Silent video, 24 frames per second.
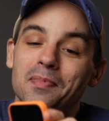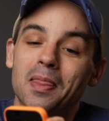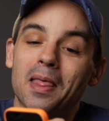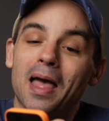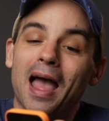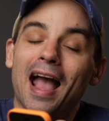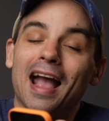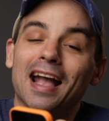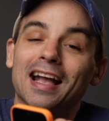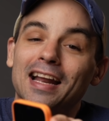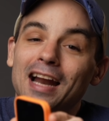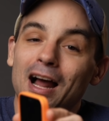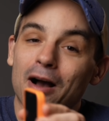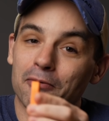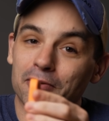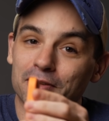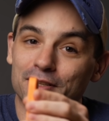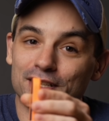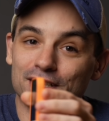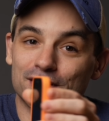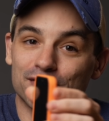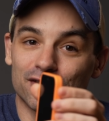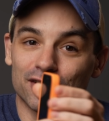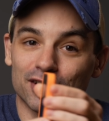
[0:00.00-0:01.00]
hanging out with
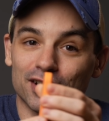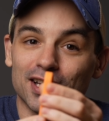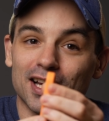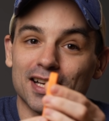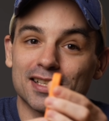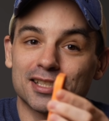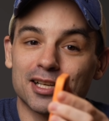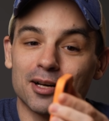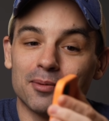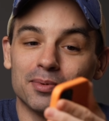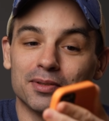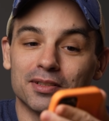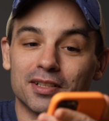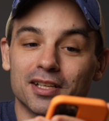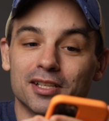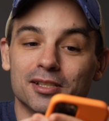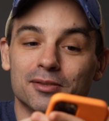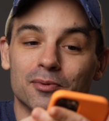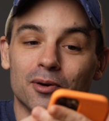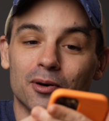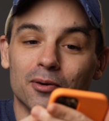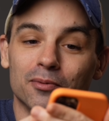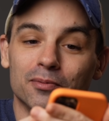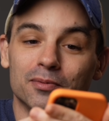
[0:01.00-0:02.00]
this for the last couple of days
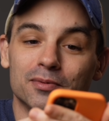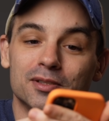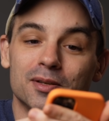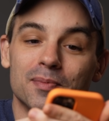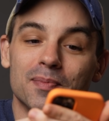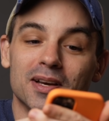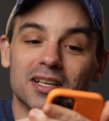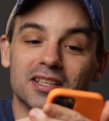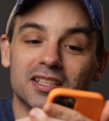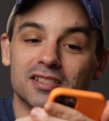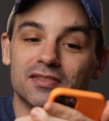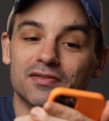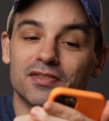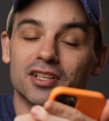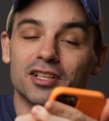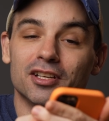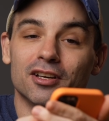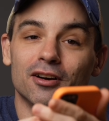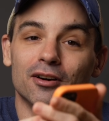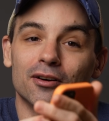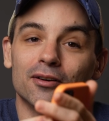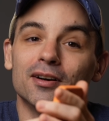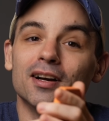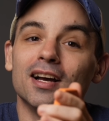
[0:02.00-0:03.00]
while to make this
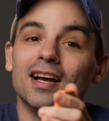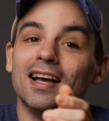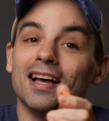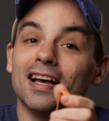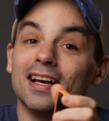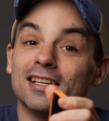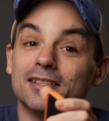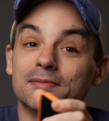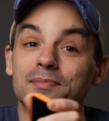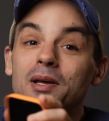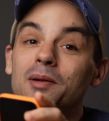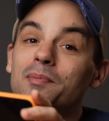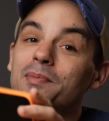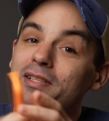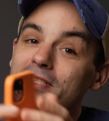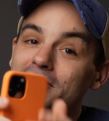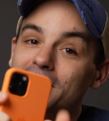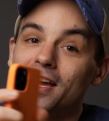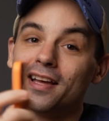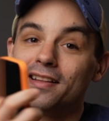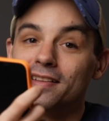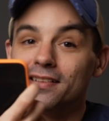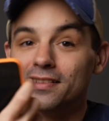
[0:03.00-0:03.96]
video has made me sad